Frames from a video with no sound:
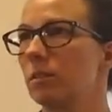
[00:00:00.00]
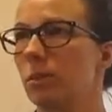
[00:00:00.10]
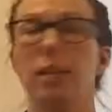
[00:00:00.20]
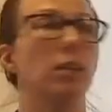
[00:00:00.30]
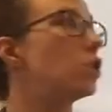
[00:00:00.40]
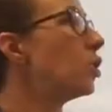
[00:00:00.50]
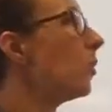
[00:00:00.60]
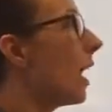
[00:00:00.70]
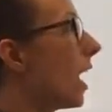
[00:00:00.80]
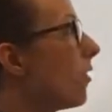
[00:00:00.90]
right? Do you
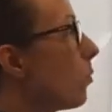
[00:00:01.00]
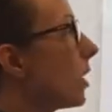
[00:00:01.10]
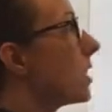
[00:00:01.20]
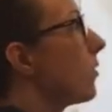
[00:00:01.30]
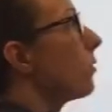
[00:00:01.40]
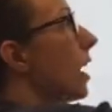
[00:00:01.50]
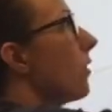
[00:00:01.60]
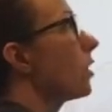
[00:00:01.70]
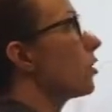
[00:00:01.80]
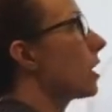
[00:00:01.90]
have
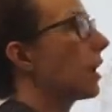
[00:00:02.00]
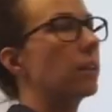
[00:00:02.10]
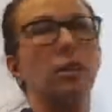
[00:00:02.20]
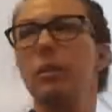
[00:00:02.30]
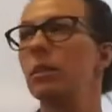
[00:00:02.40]
0.75 in your data?